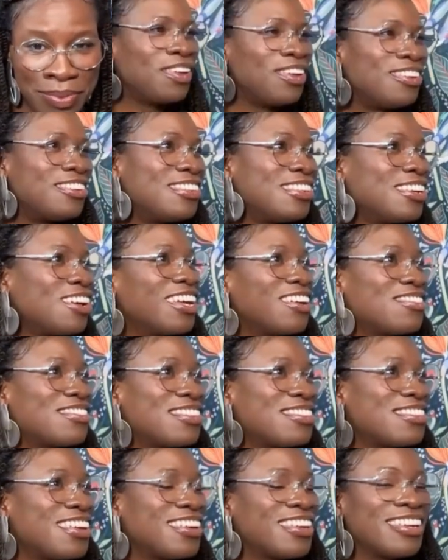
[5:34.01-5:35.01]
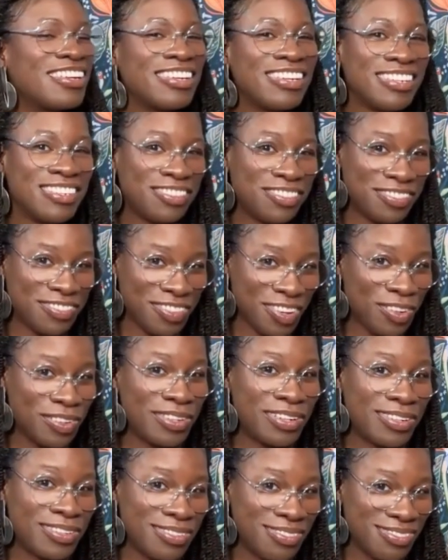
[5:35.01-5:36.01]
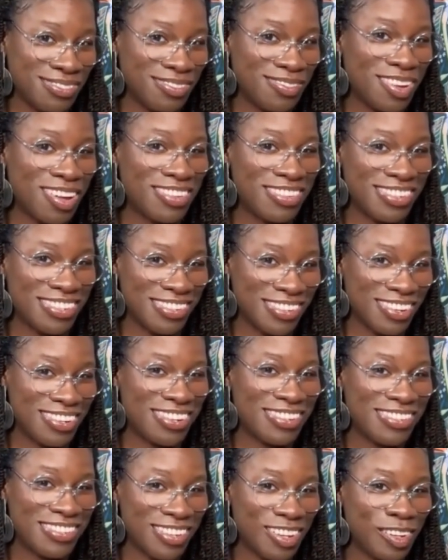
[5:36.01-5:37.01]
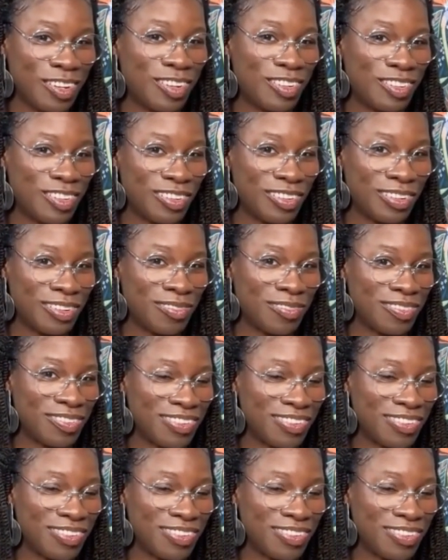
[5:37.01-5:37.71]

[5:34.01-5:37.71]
She loves to take a good photo while she's on a solo trip.